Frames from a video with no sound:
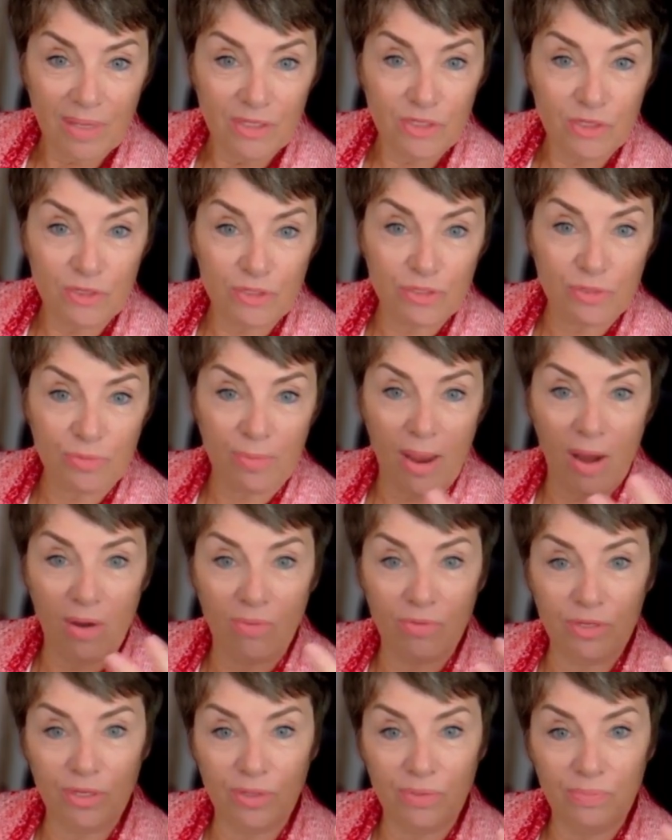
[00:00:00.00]
to
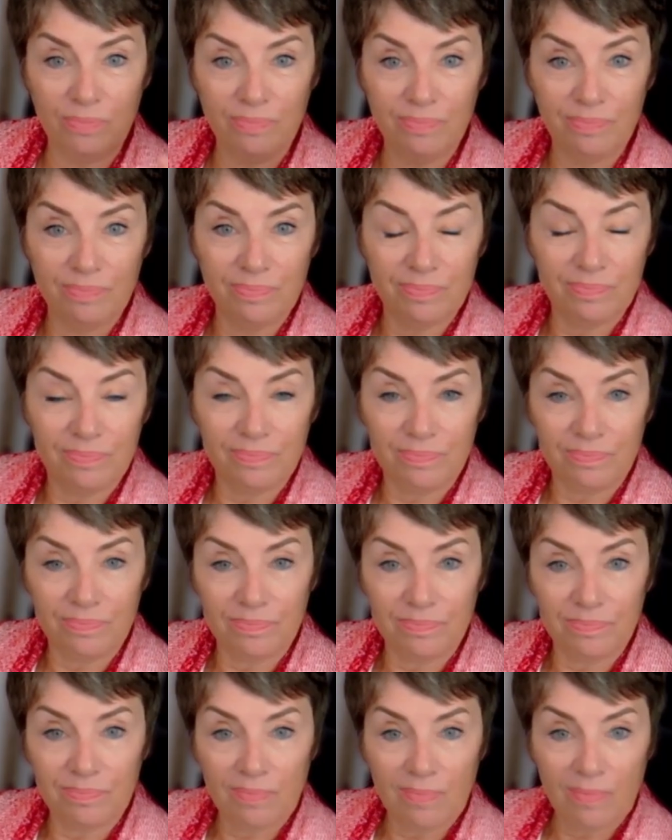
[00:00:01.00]
surround you.
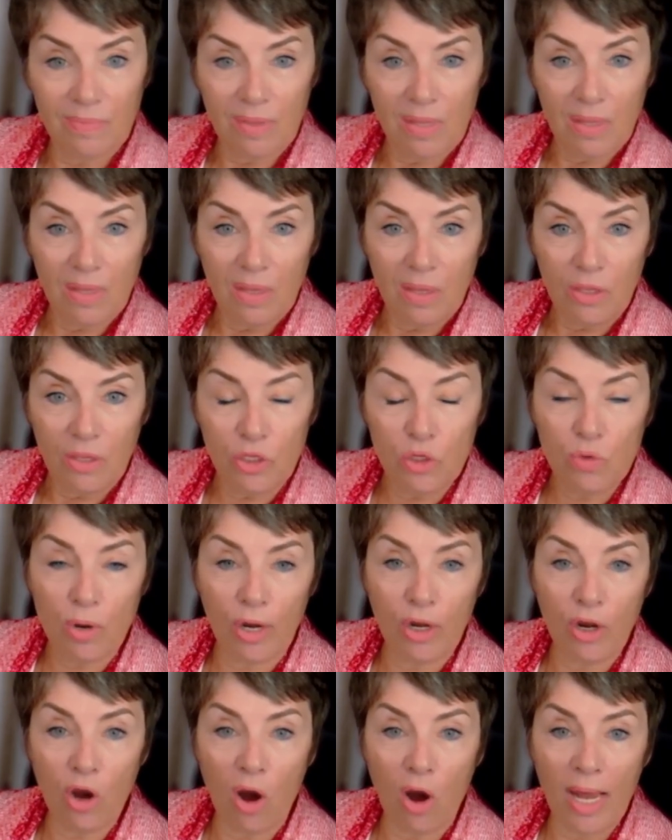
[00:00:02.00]
You
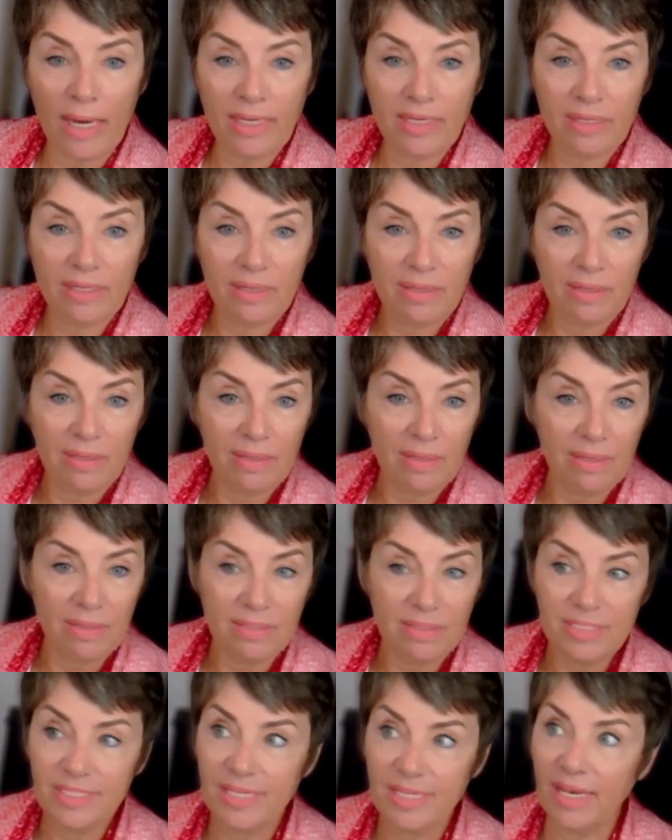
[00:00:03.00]
are not
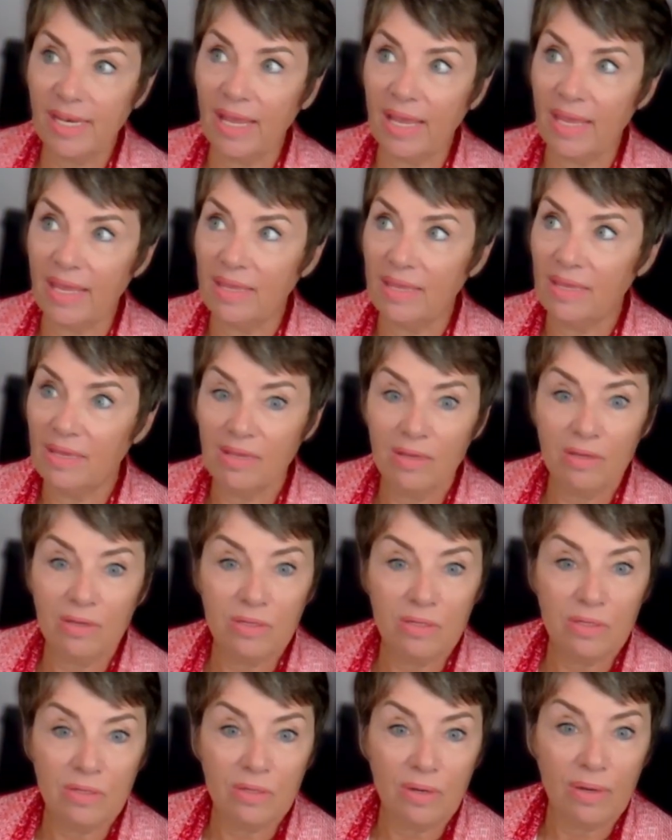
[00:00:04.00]
sitting
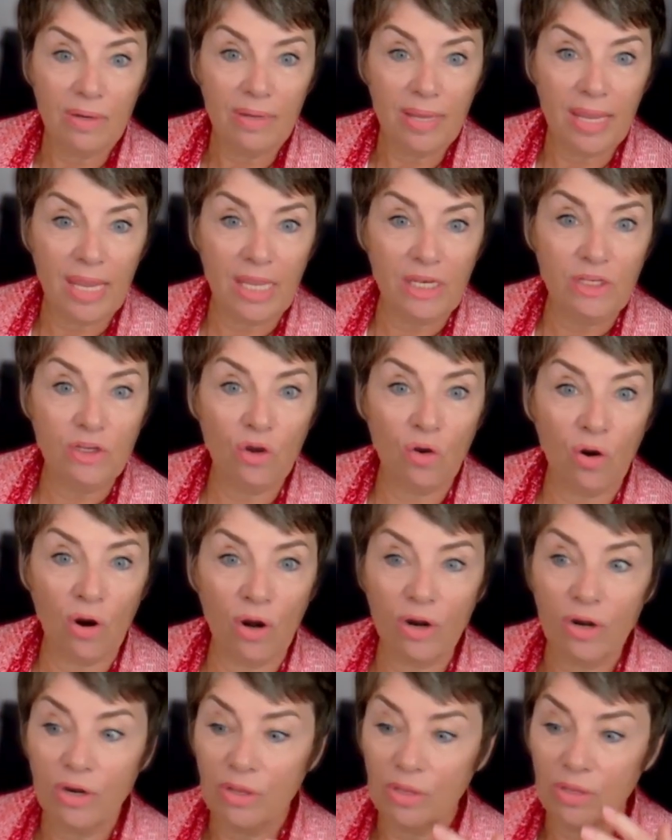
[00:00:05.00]
in
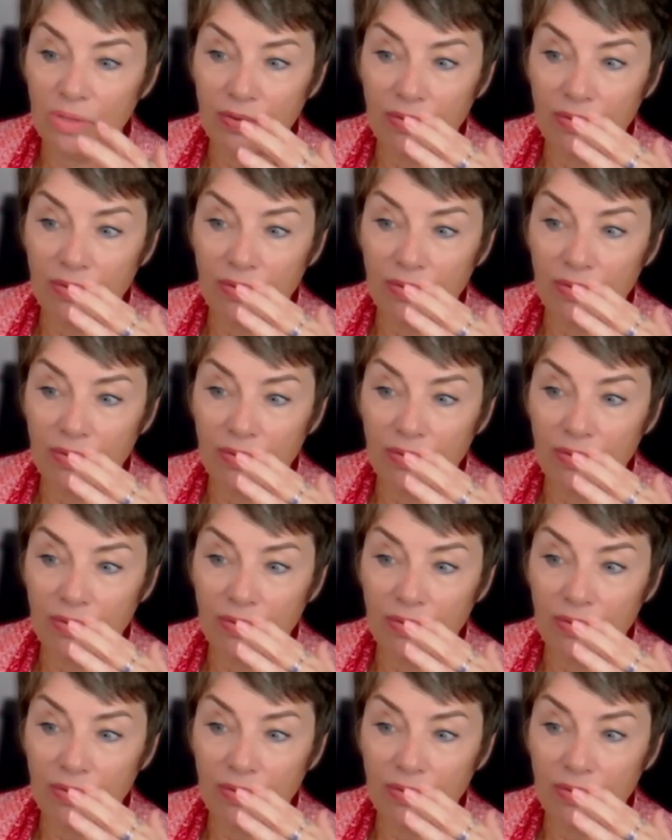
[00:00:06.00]
your